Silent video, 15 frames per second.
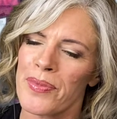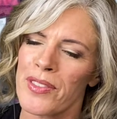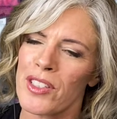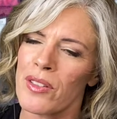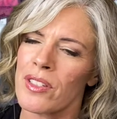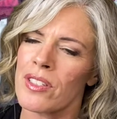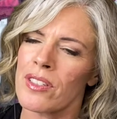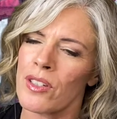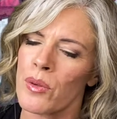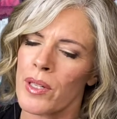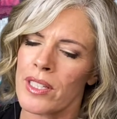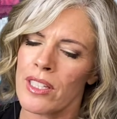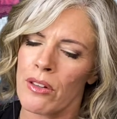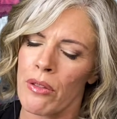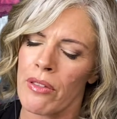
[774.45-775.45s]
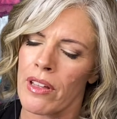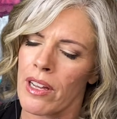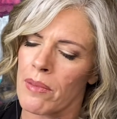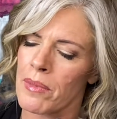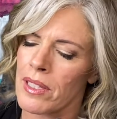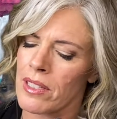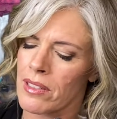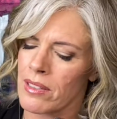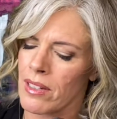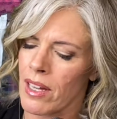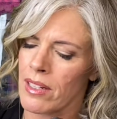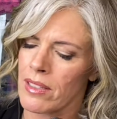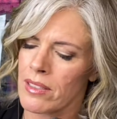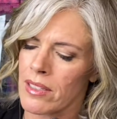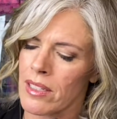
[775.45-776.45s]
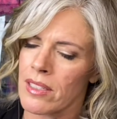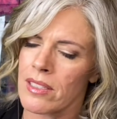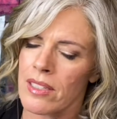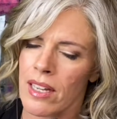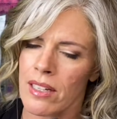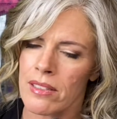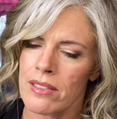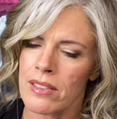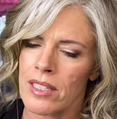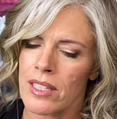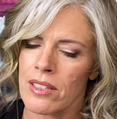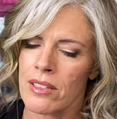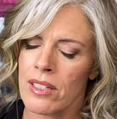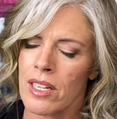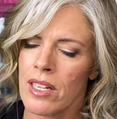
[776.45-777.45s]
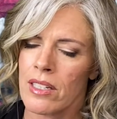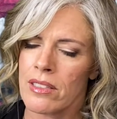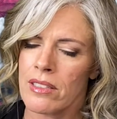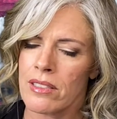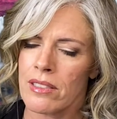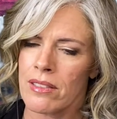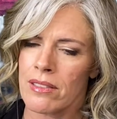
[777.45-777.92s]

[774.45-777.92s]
So this is a quick little thing. This is not in a scale either. Just